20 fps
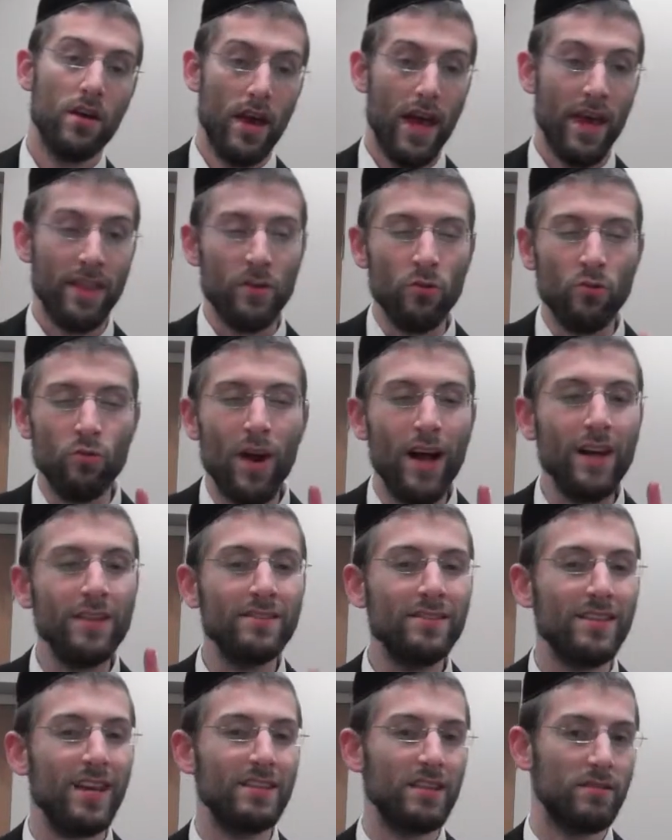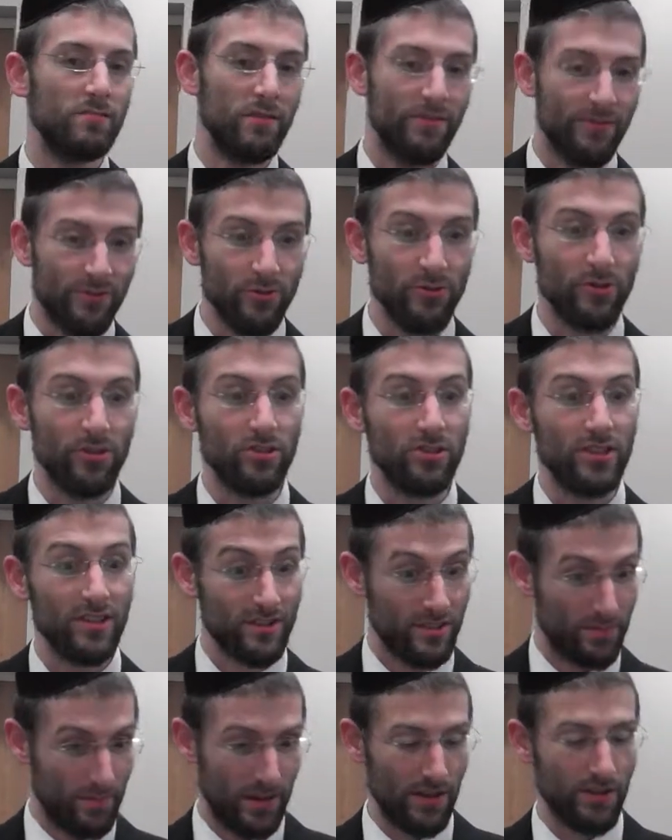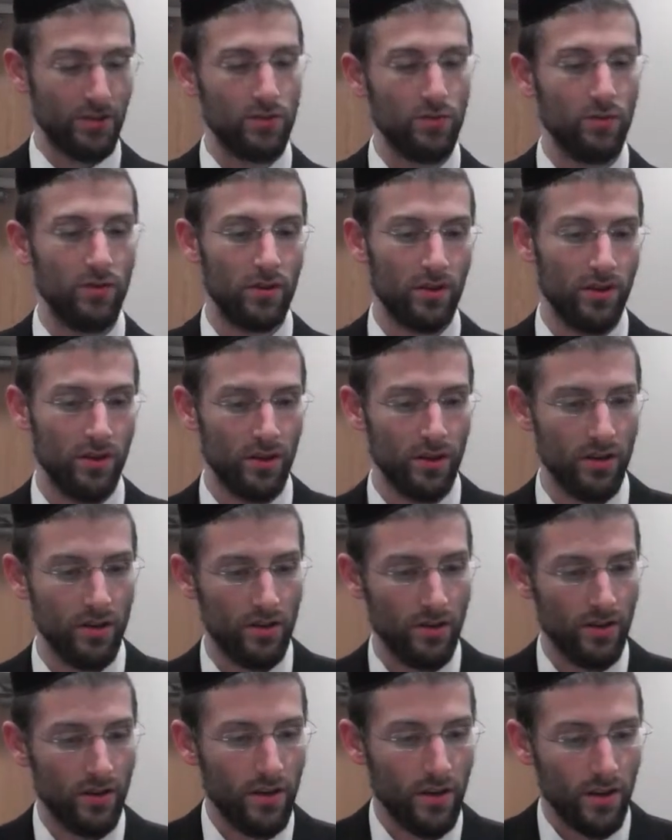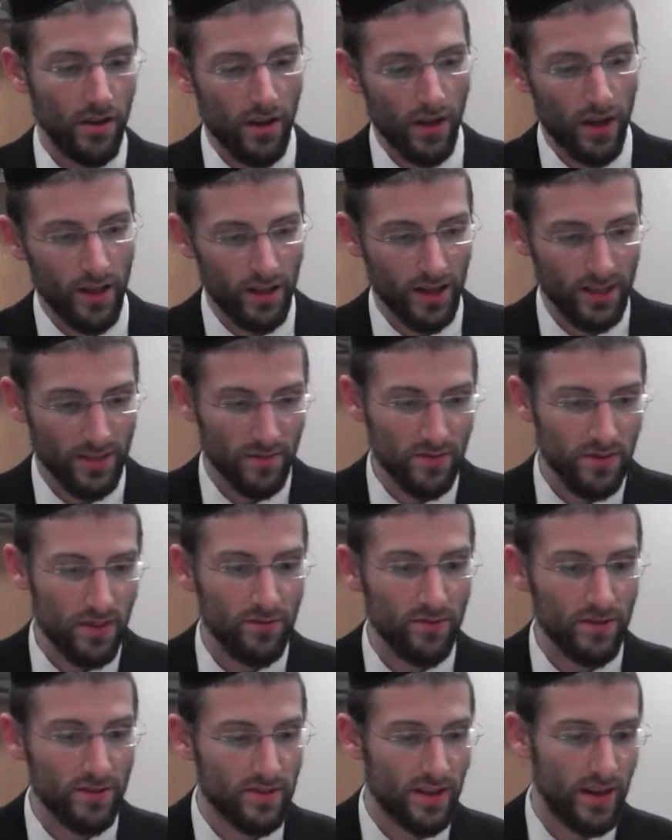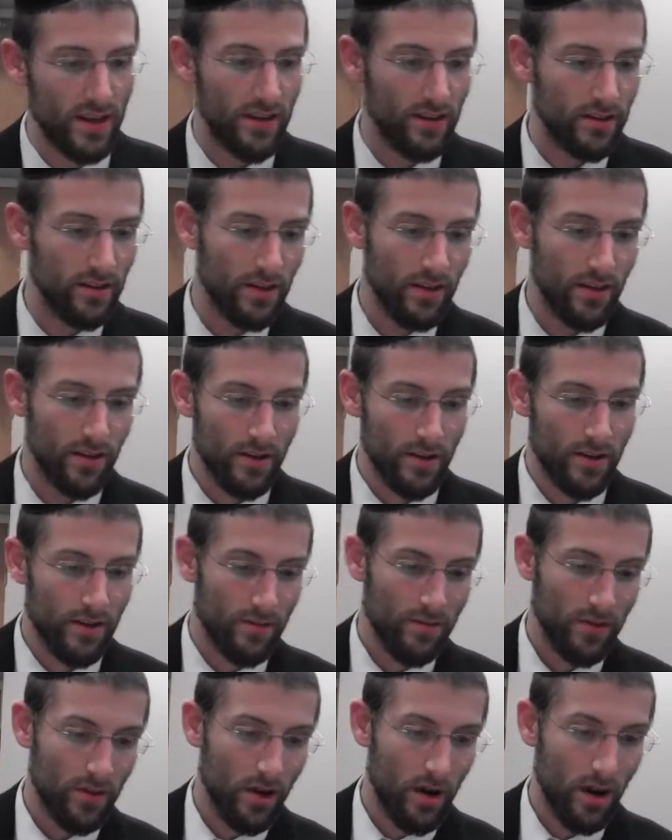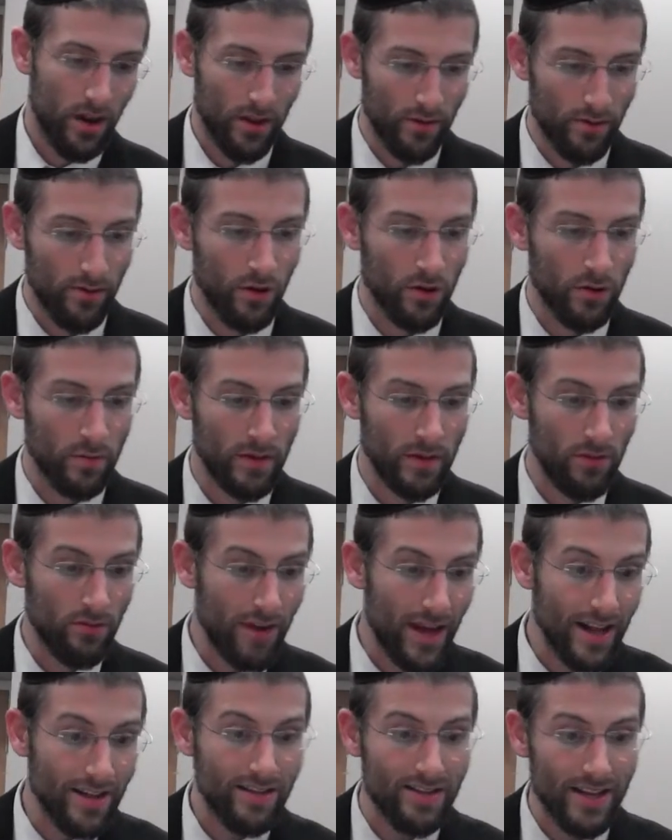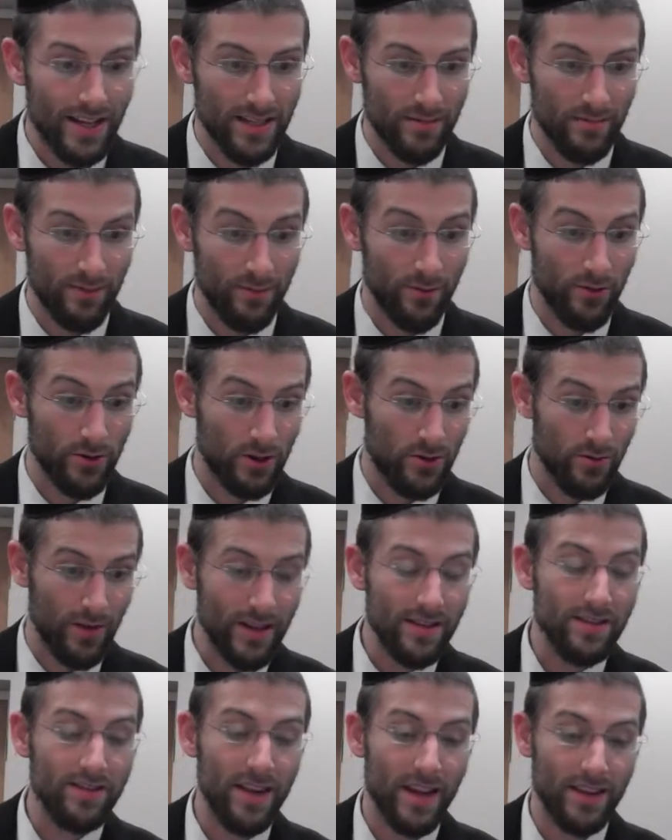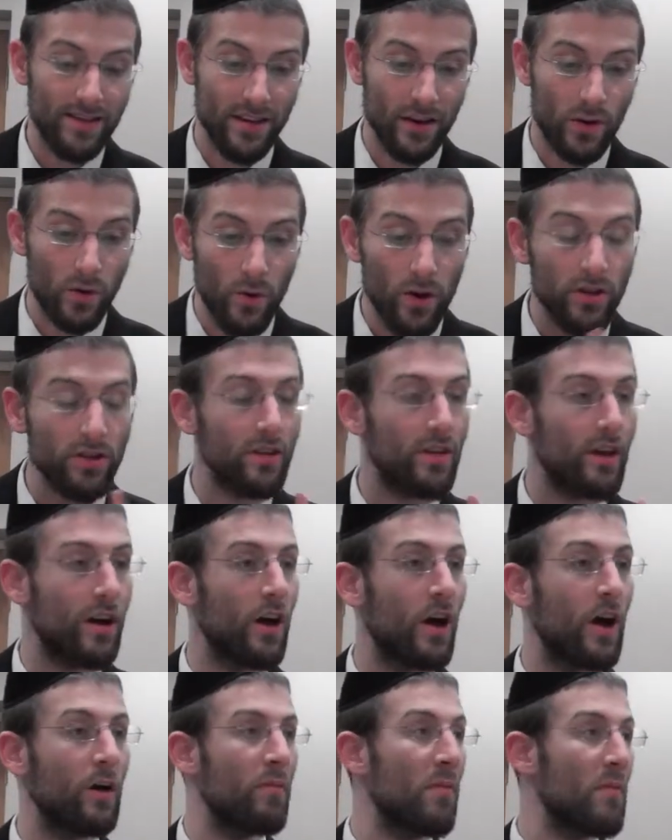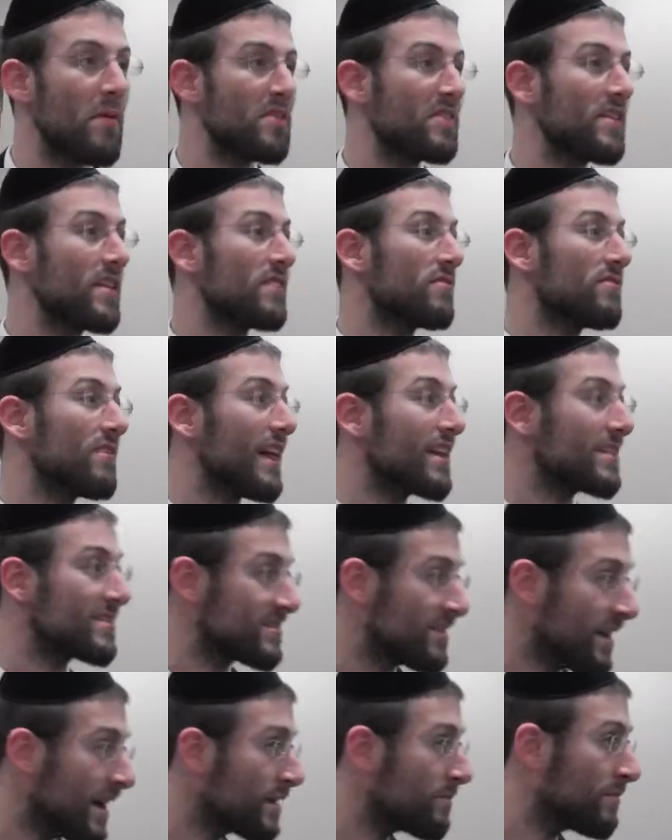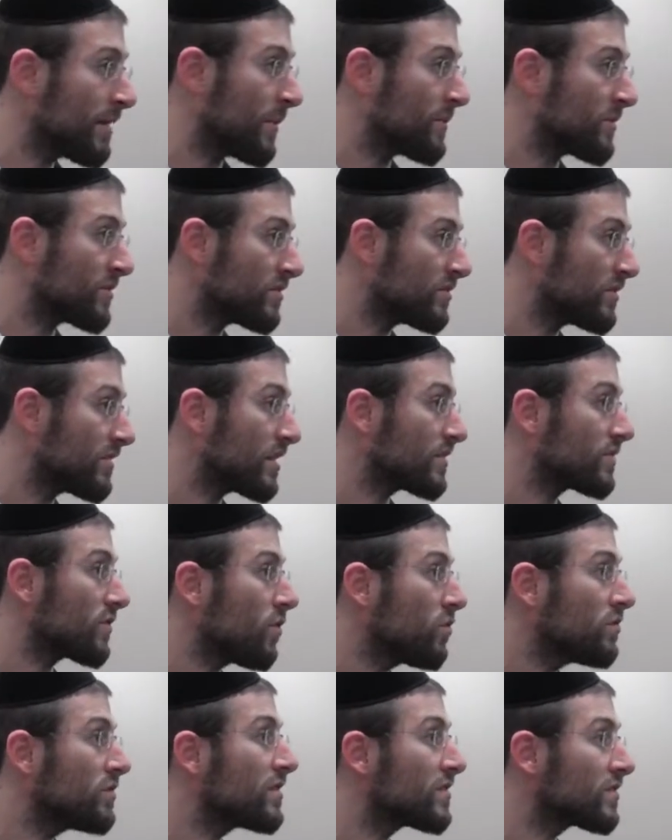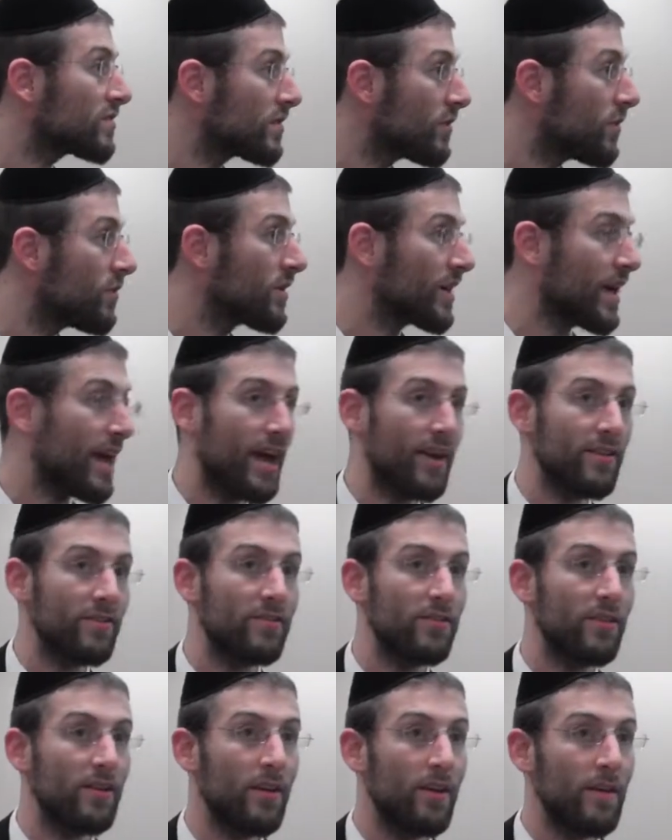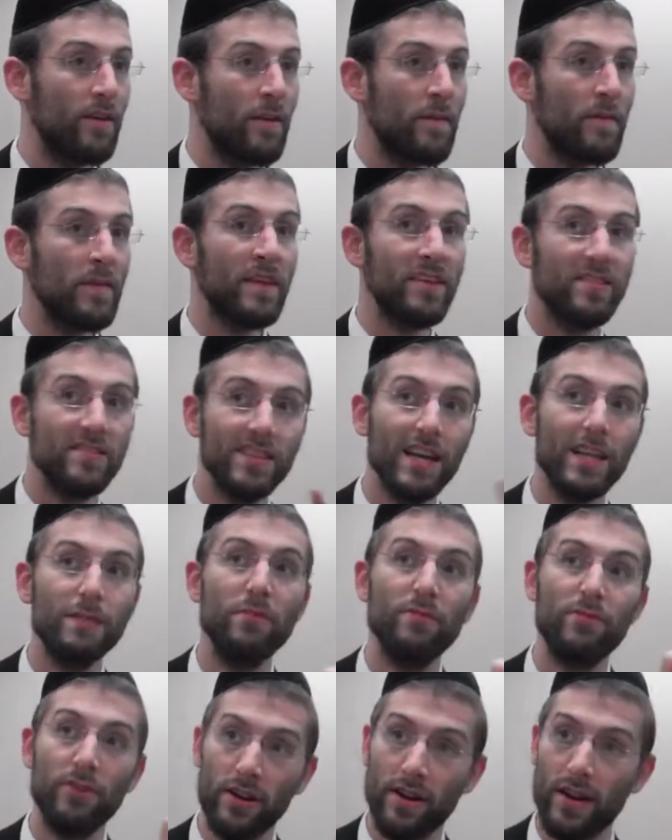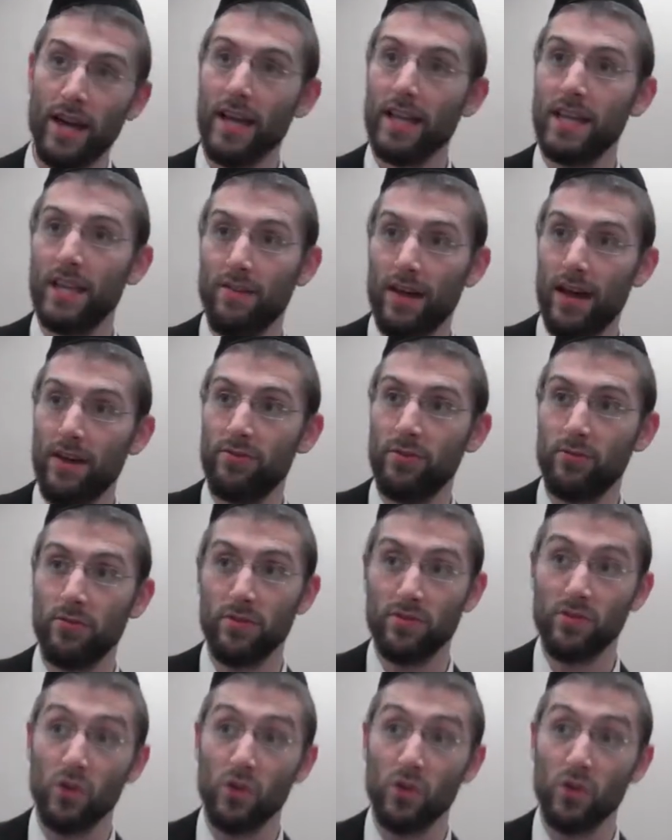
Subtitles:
And the Ran says it mefurish. This is the Pnei Yeshua and the Chazim Sofer say it on their own. But the Ran says it mefurish. The Ran says that according to the Chachamim that say the Vlad is not a mamzer, that's only as long as he said b'fan nechtav afterwards.